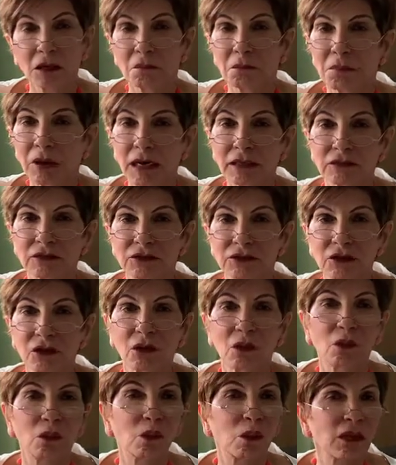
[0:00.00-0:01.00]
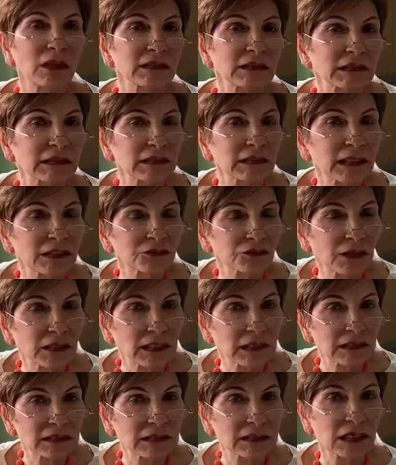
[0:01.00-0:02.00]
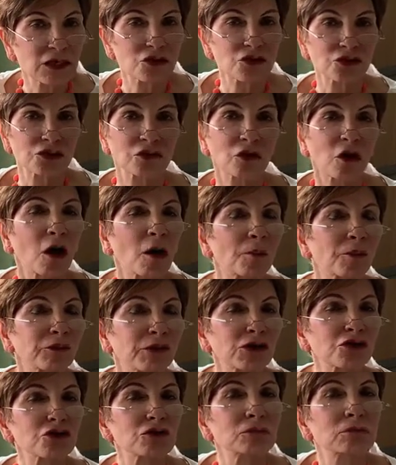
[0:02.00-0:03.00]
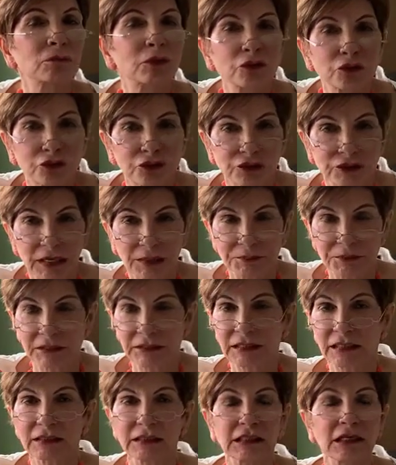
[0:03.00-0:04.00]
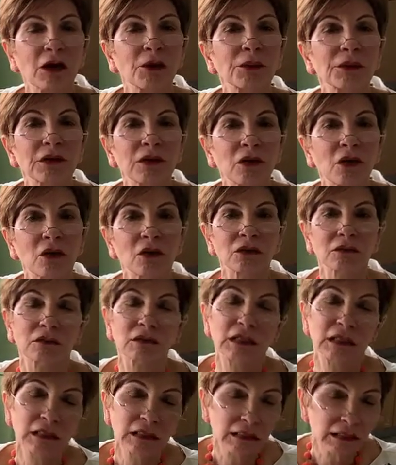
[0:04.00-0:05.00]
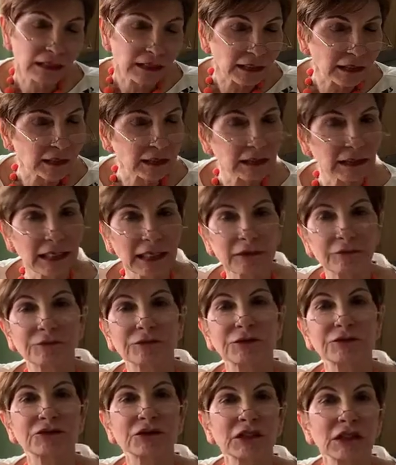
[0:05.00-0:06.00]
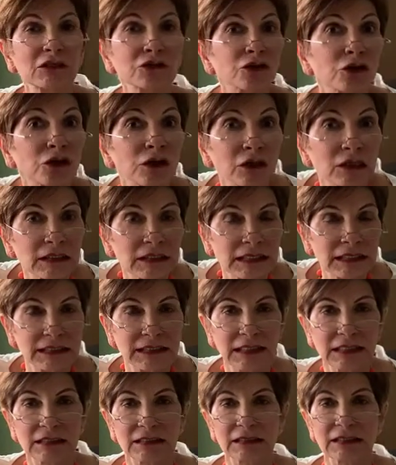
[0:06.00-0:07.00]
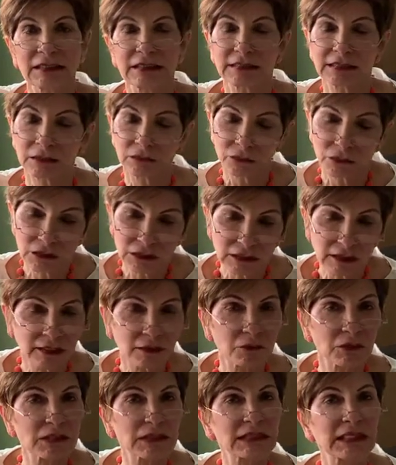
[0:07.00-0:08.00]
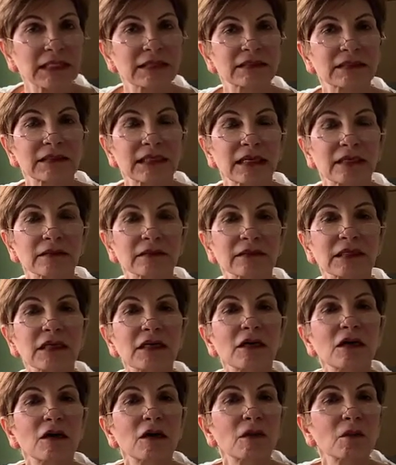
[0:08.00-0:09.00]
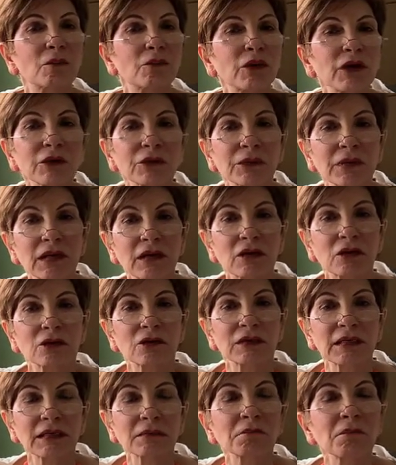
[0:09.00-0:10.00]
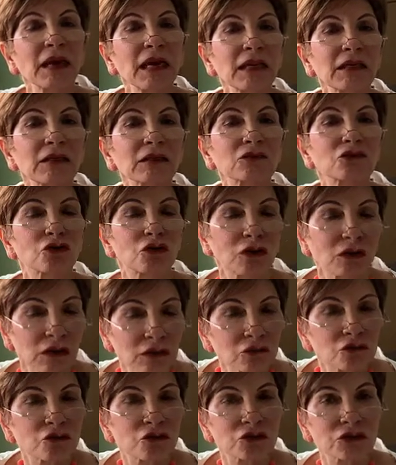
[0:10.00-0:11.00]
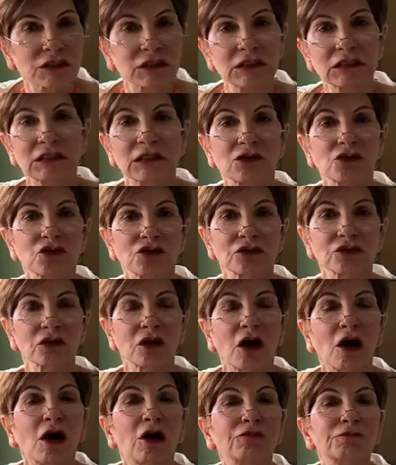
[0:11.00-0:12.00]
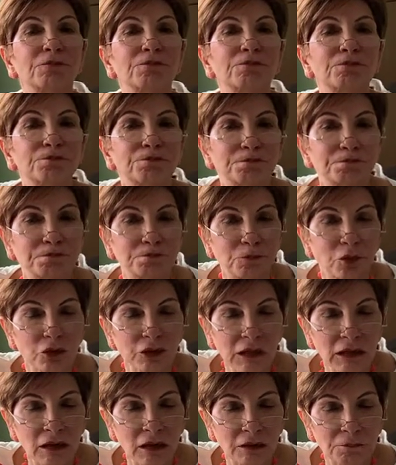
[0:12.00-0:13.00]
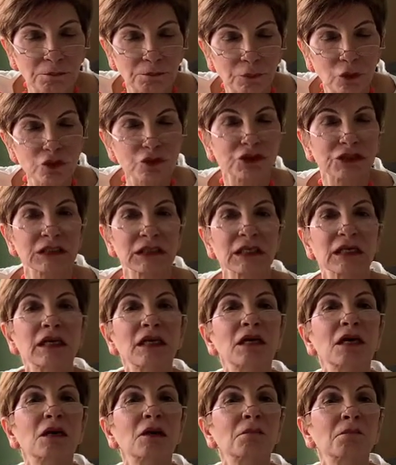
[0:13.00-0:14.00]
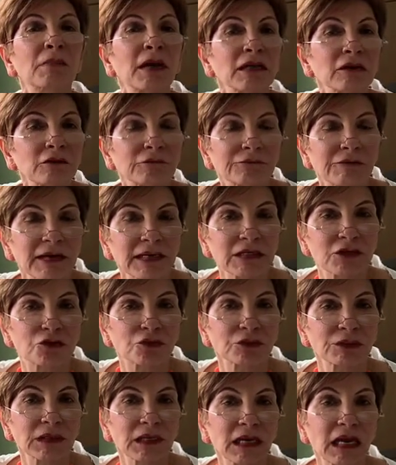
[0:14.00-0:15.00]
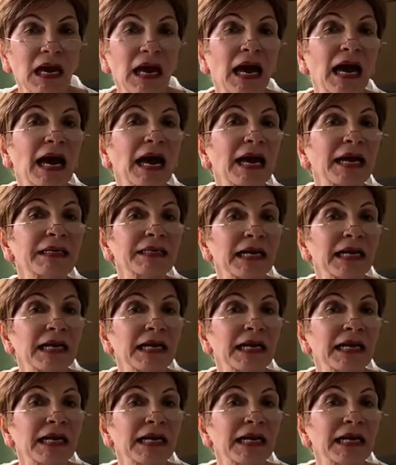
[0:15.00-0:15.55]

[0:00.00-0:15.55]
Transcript: But once industrialization, Operation Bootstrap started going on, late 50s, early 60s, and we started with textile, Puerto Rico then made a conscious decision of boosting manufacturing, and